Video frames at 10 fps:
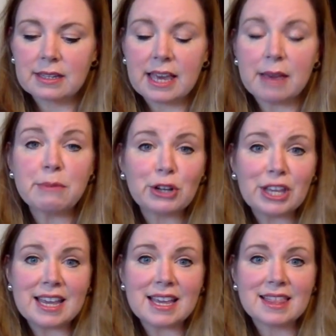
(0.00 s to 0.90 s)

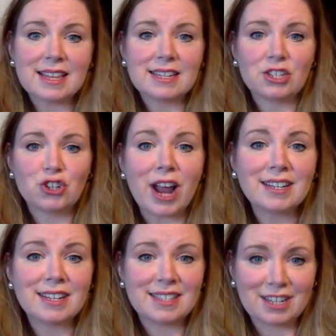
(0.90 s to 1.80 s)
Kimberly, the
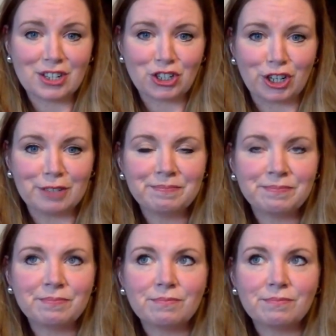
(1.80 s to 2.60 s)
Distracted Stitcher,